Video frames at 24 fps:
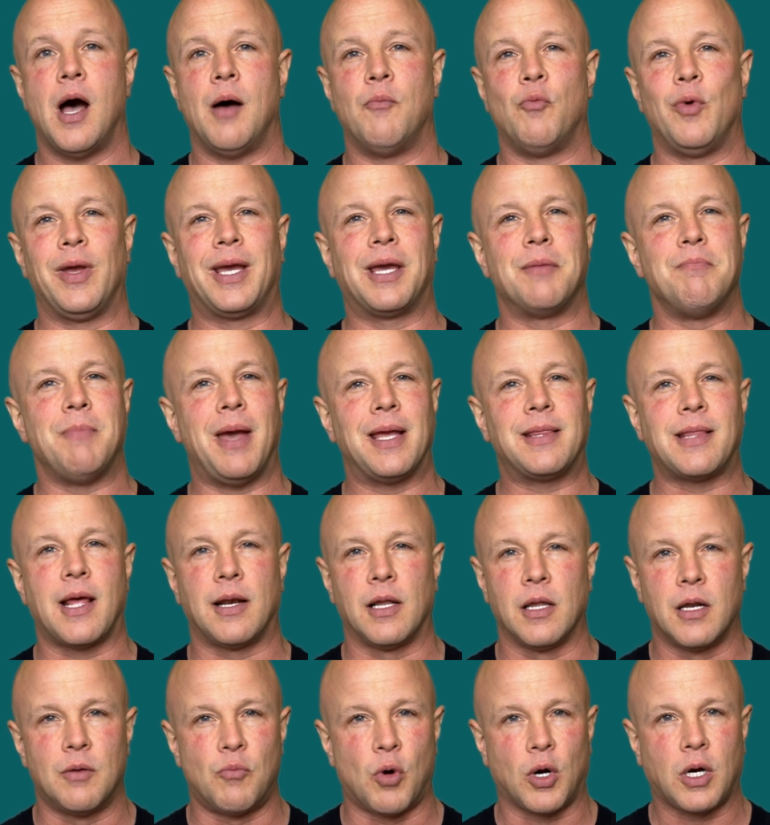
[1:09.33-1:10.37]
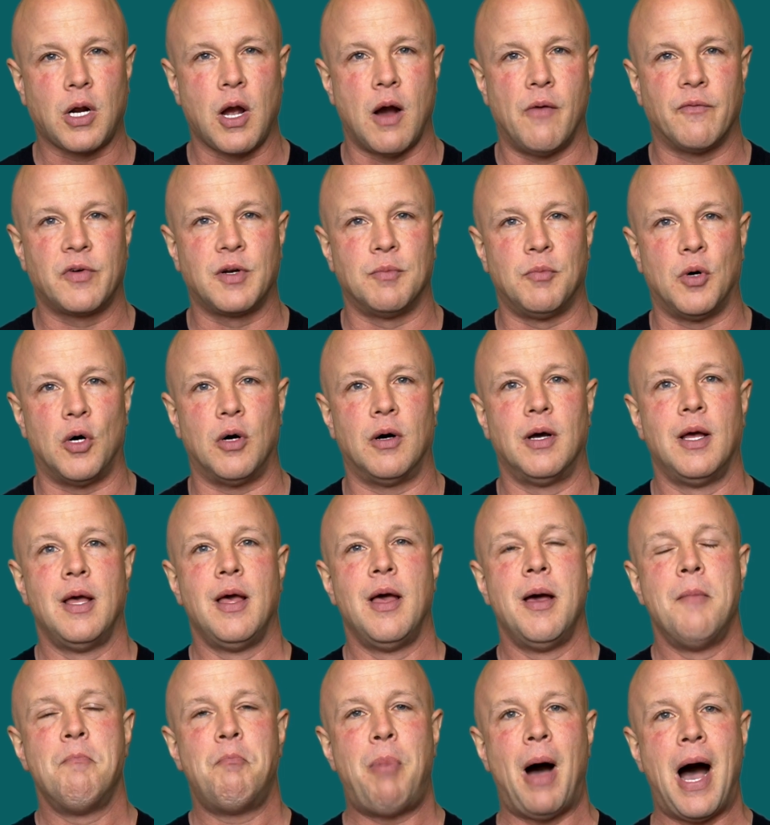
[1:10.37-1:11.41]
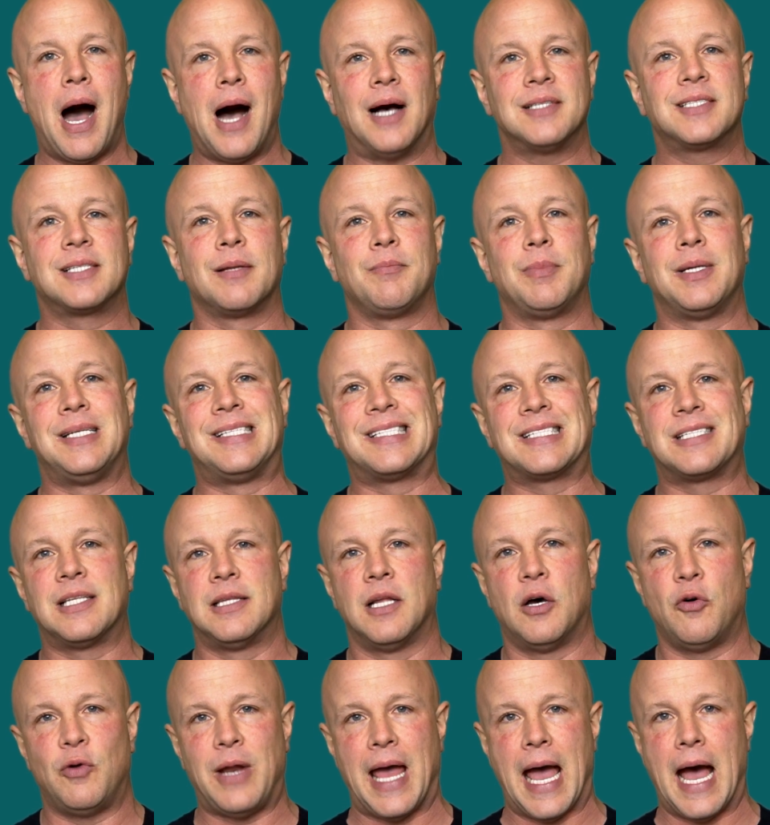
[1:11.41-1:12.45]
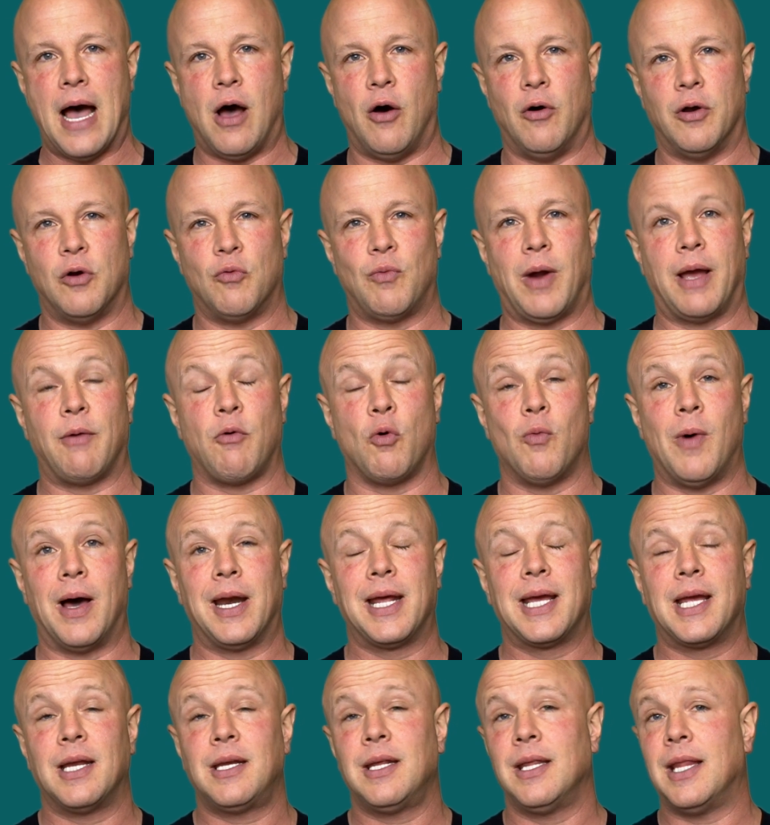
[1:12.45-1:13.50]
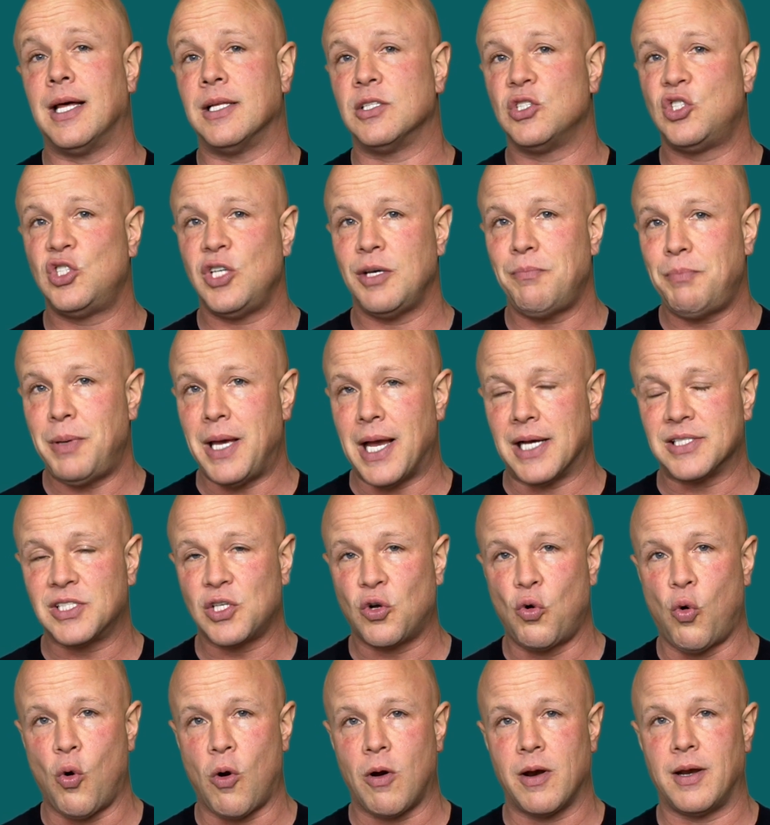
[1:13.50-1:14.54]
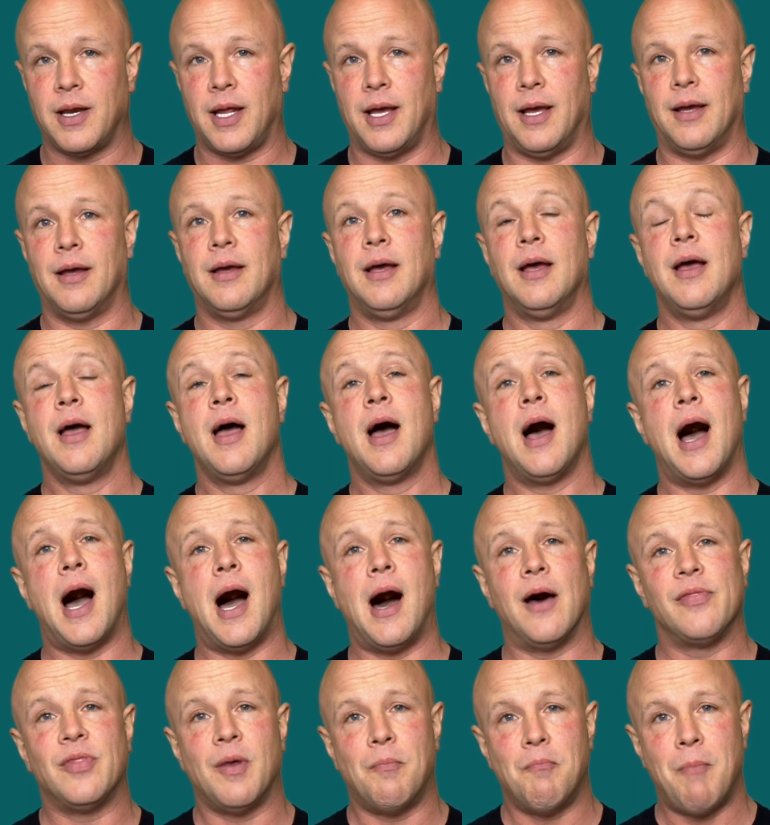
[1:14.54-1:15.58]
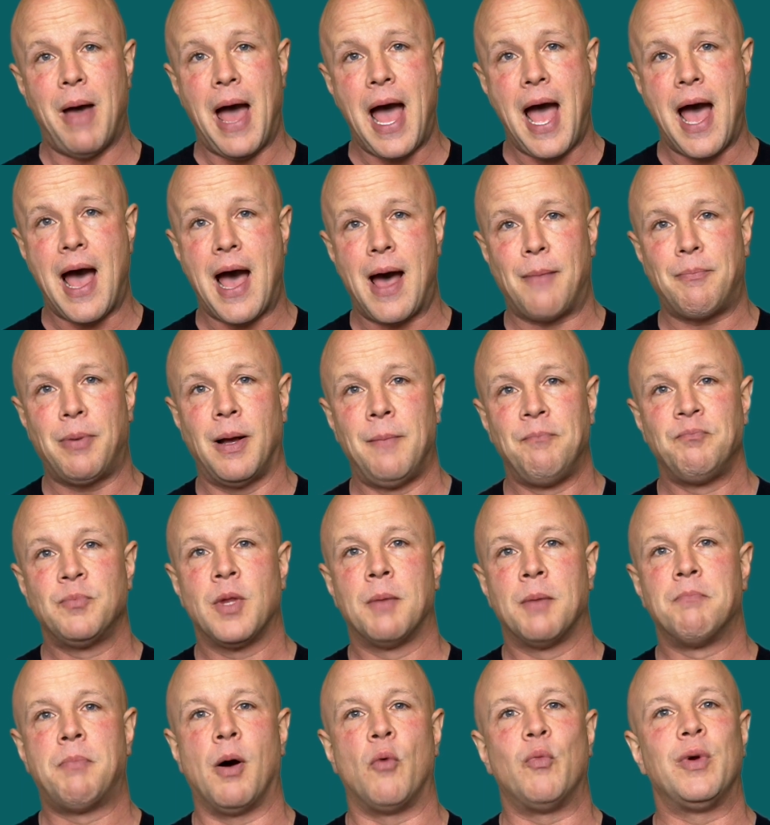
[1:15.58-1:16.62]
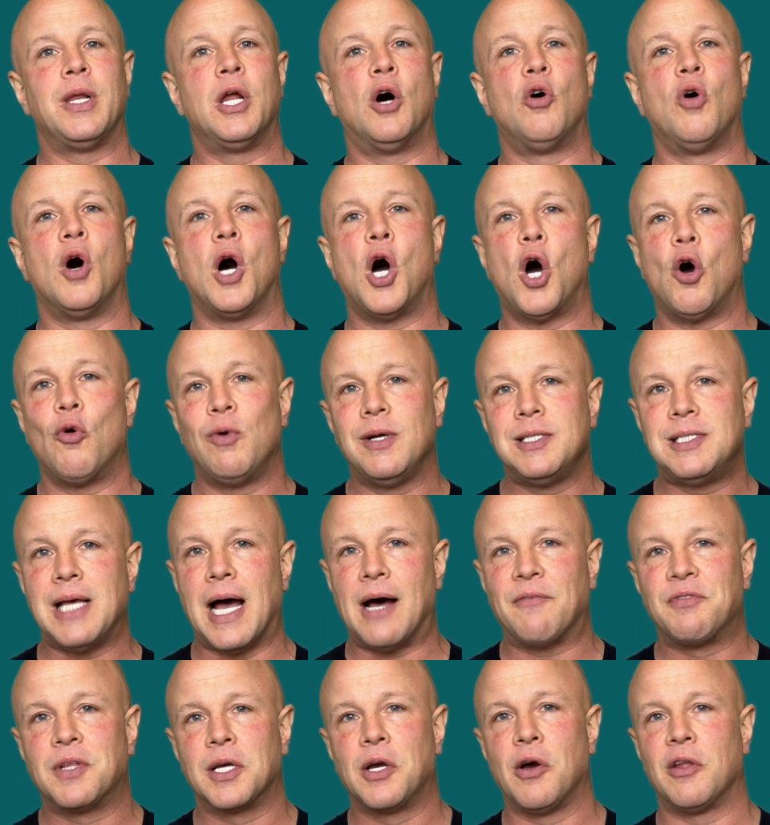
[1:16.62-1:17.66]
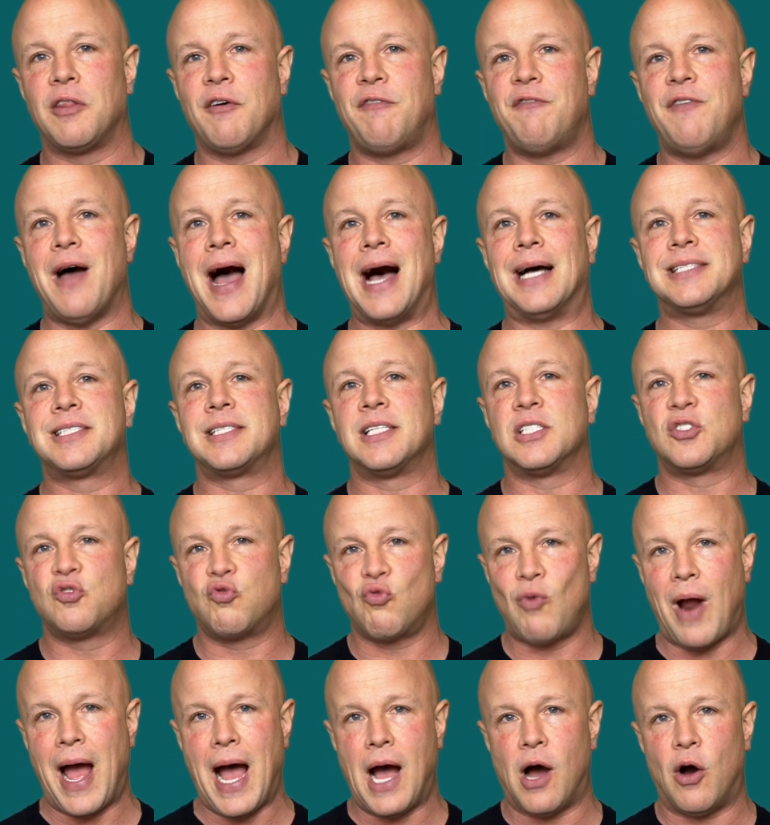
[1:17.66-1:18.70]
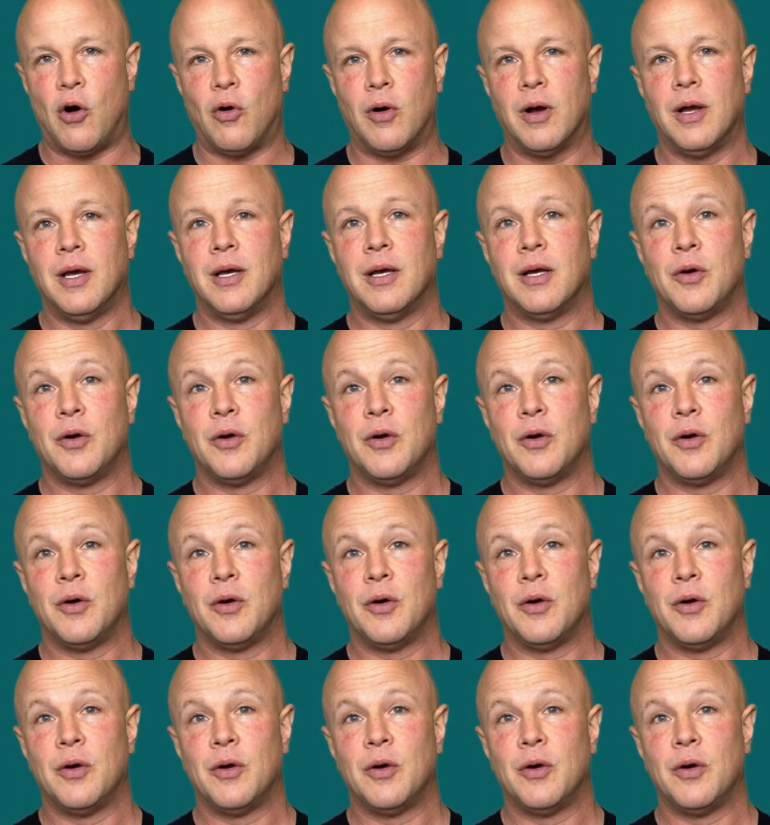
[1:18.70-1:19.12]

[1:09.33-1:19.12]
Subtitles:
We can make that a little more comfortable, possibly slow down, right? We want to get to that GPS coordinate on the map, but we don't always have to go the fastest route.